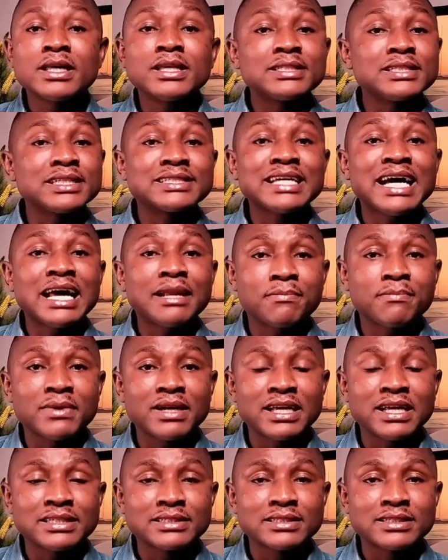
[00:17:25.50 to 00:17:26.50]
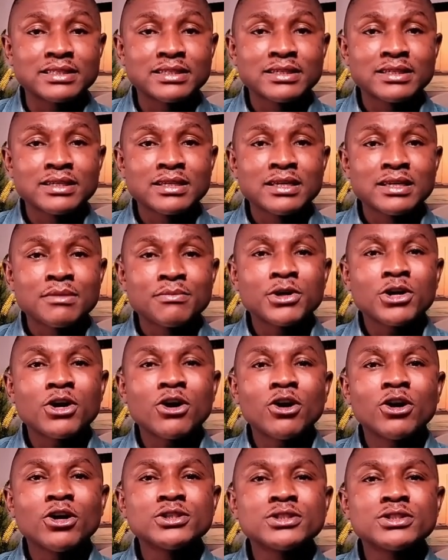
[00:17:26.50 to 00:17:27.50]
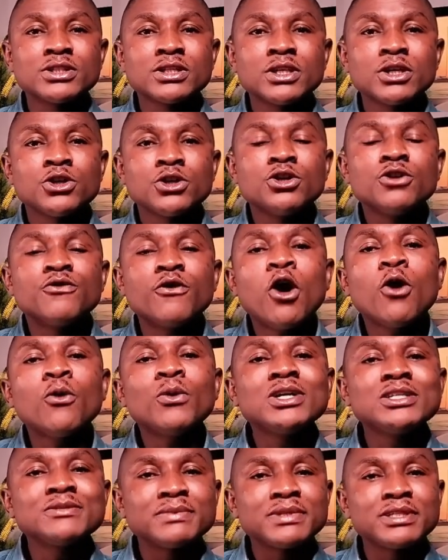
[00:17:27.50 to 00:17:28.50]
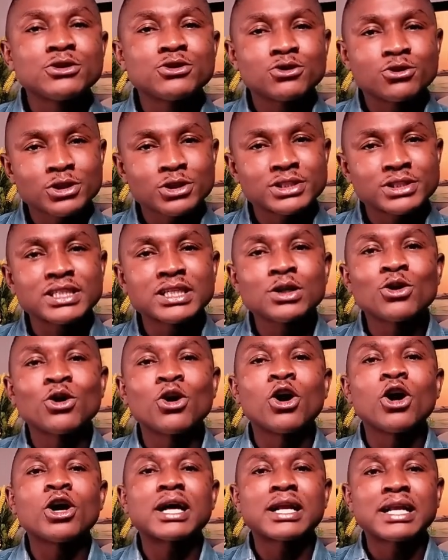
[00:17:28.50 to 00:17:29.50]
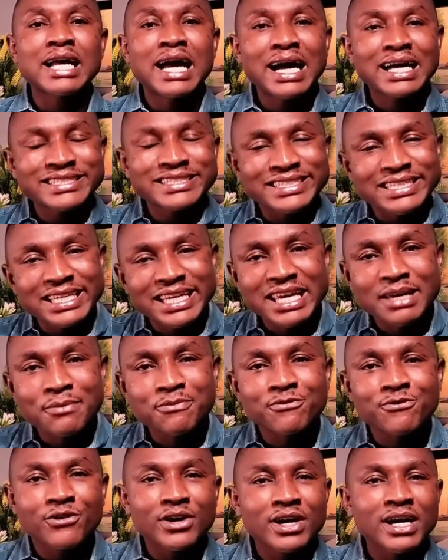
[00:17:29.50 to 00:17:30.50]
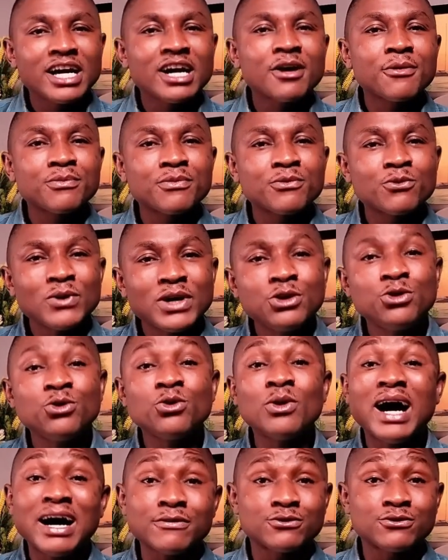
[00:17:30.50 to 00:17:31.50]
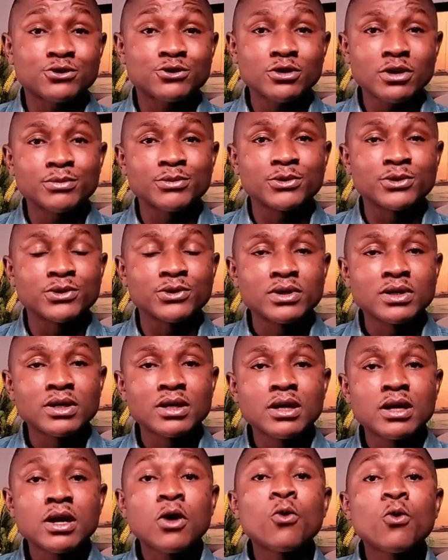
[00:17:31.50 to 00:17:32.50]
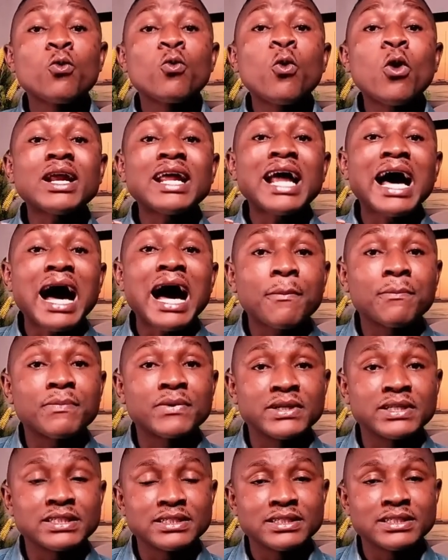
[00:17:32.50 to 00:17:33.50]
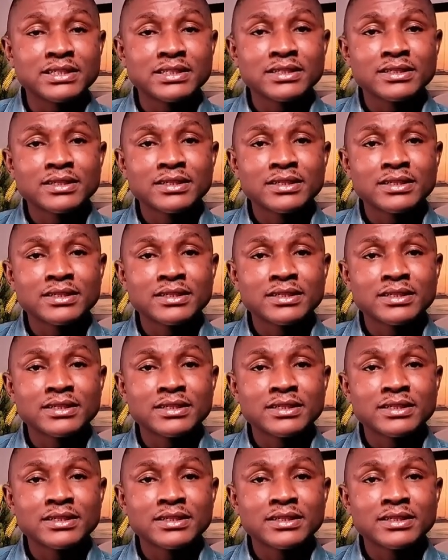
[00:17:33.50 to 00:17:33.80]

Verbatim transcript: it is a sad place because you've always been trusting God and asking him for help when you have trouble. What happened?